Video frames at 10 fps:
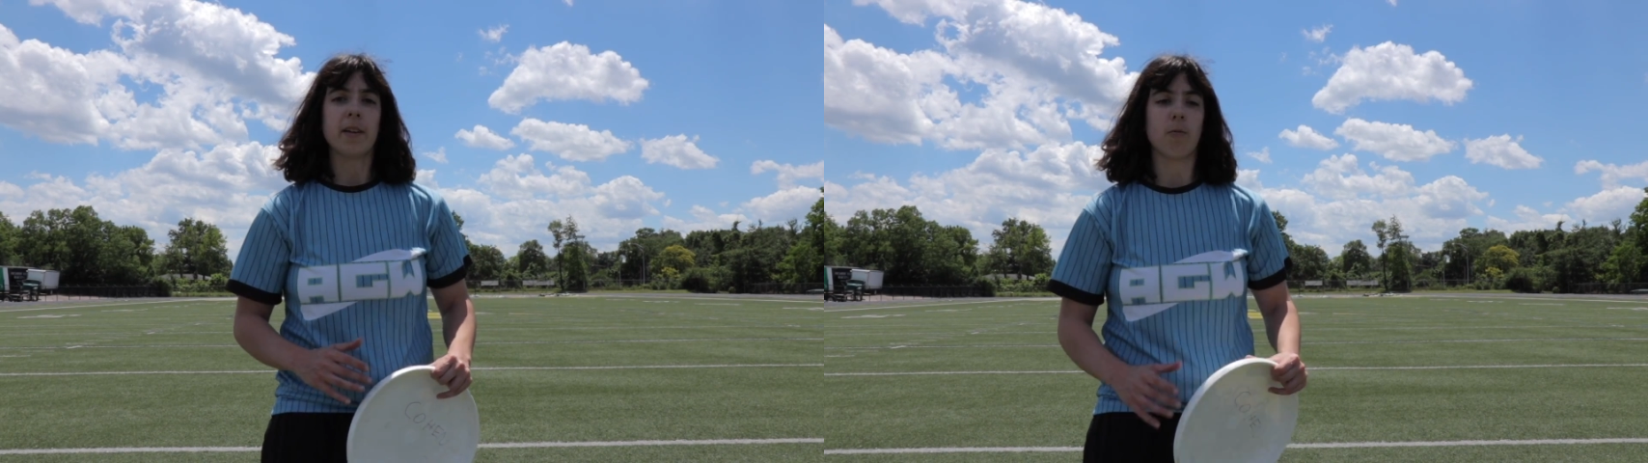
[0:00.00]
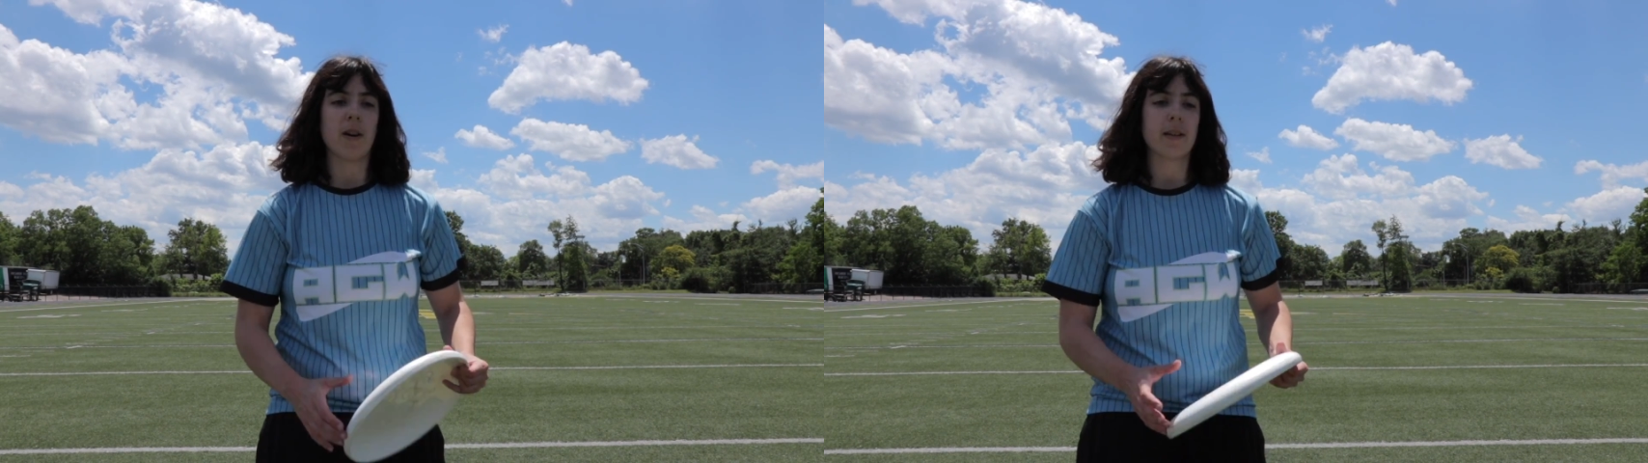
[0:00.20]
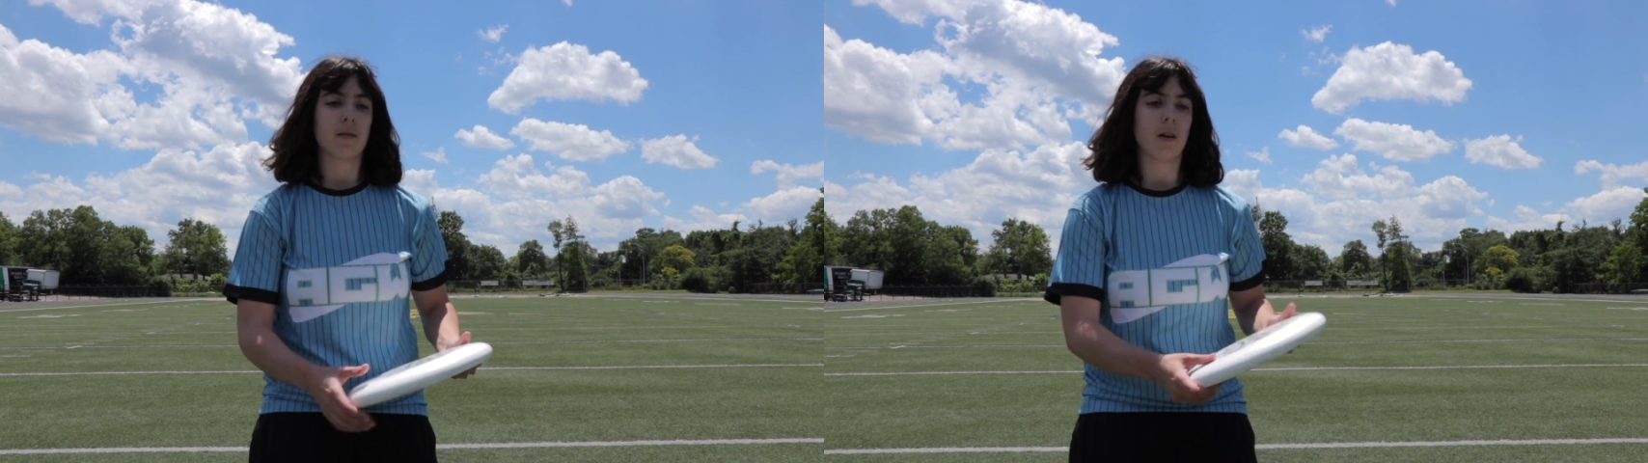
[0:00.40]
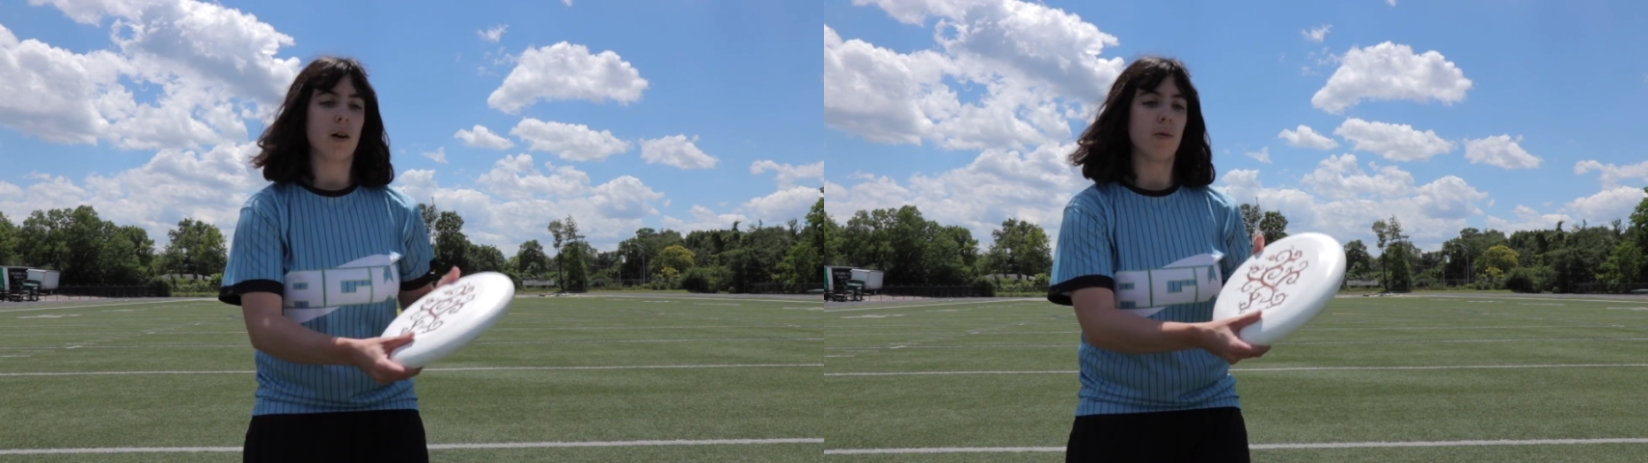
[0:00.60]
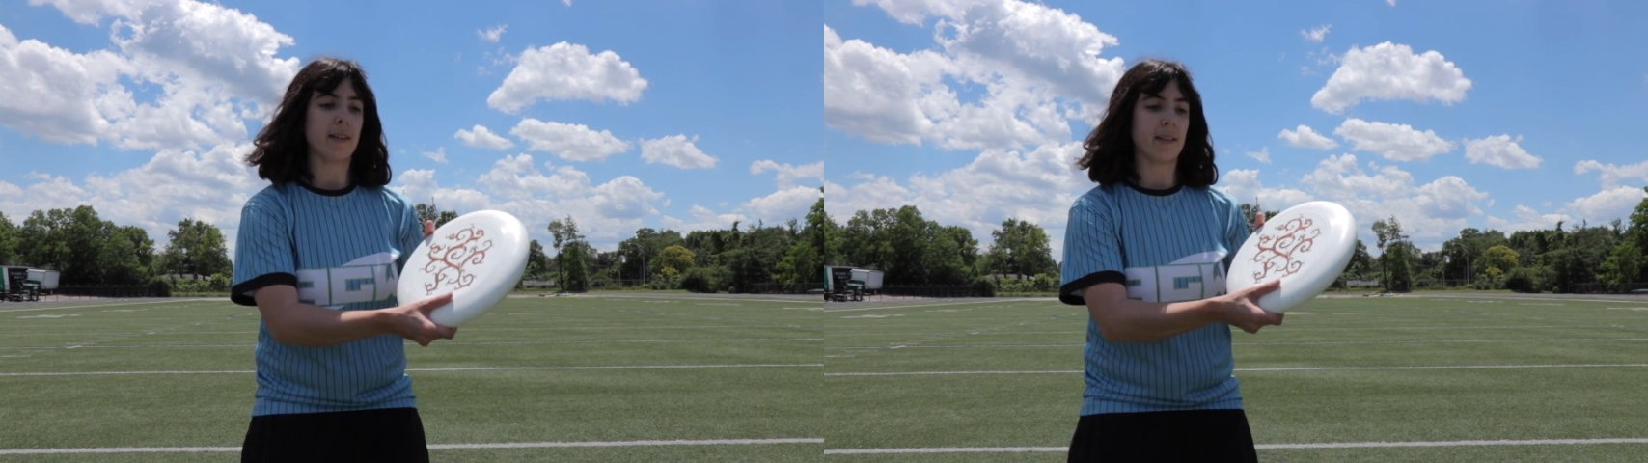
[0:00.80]
you want to
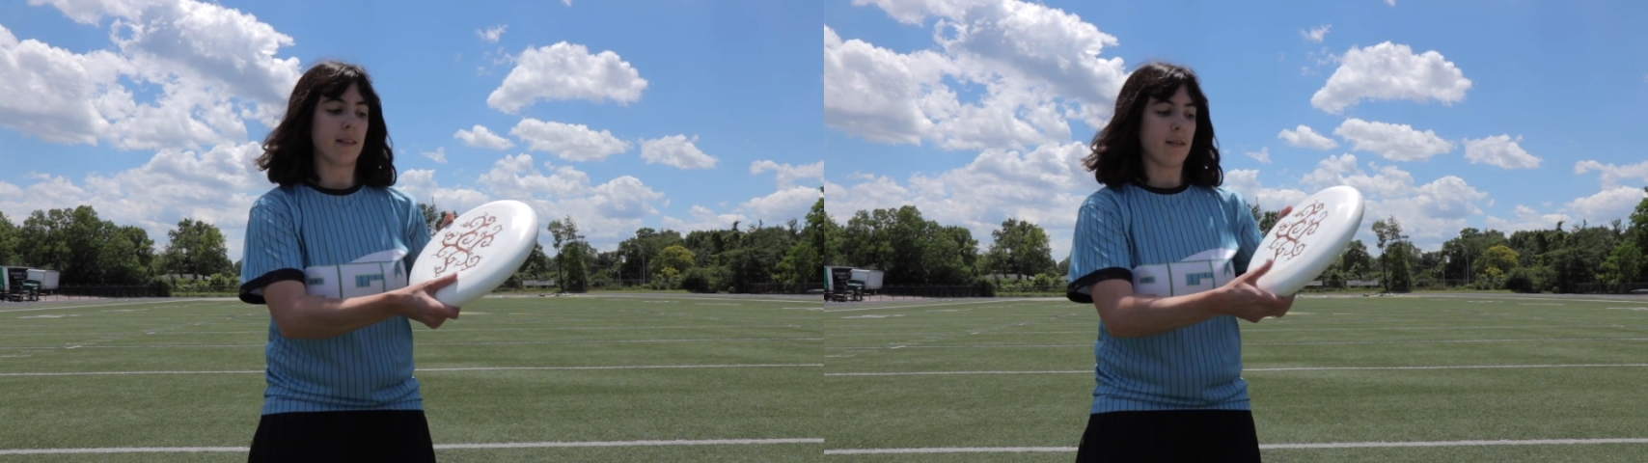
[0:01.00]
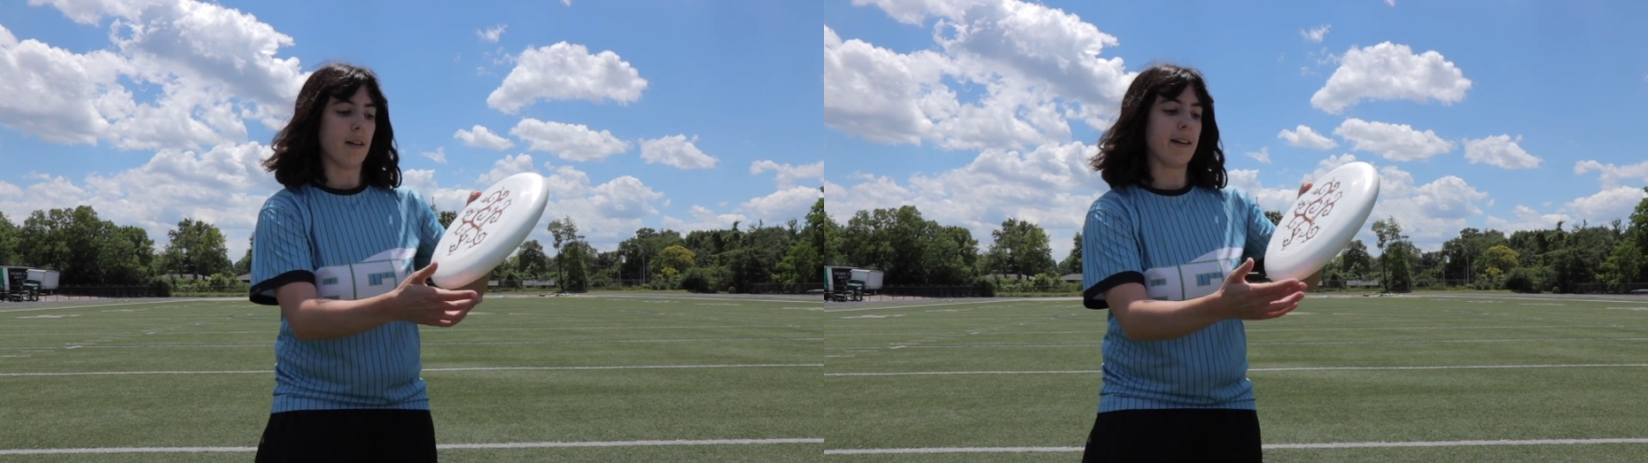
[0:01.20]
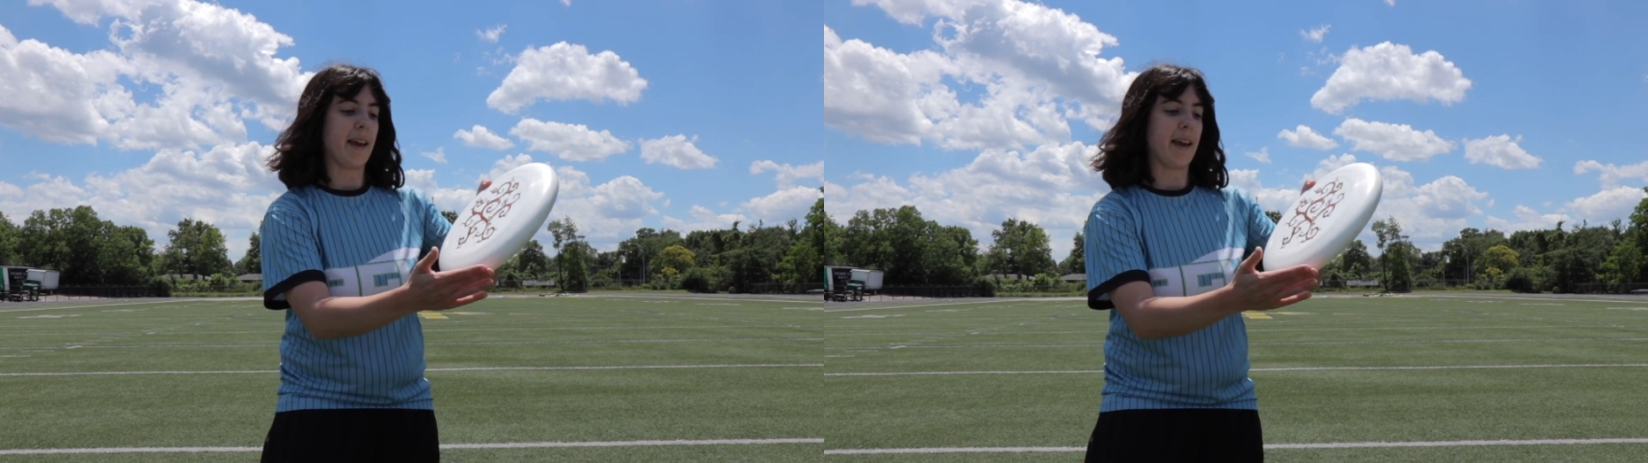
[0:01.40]
throw with an